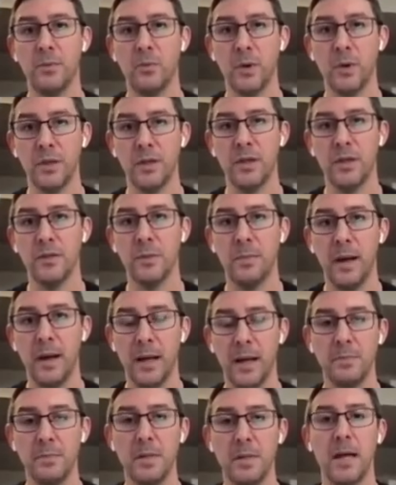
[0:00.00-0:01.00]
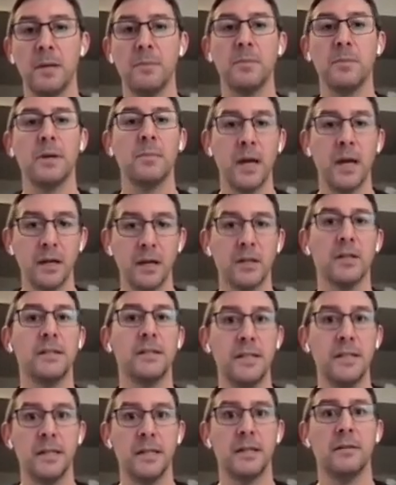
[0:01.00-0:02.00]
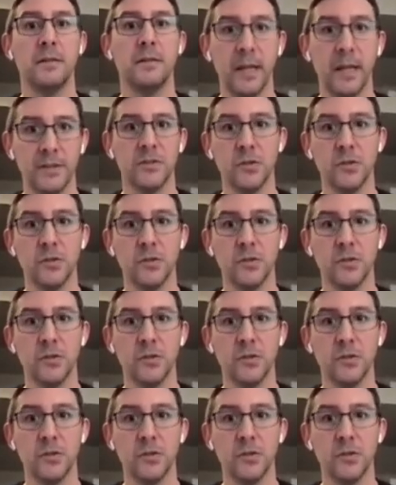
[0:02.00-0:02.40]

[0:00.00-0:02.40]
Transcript: within the pipeline, but I'm not going to dig like